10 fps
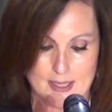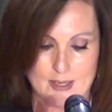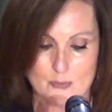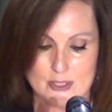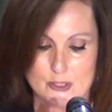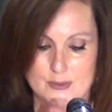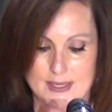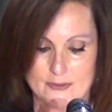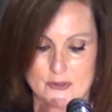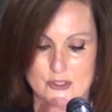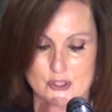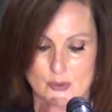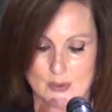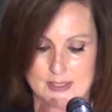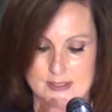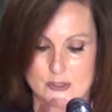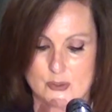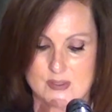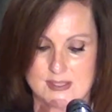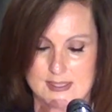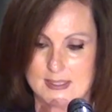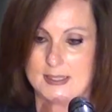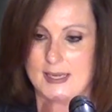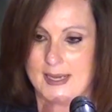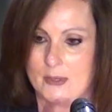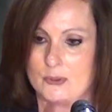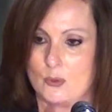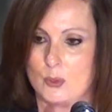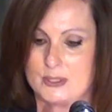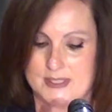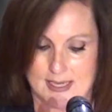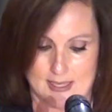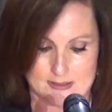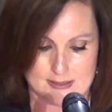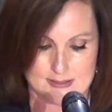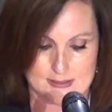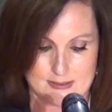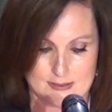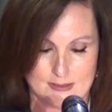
And when you get the choice to sit it out or dance,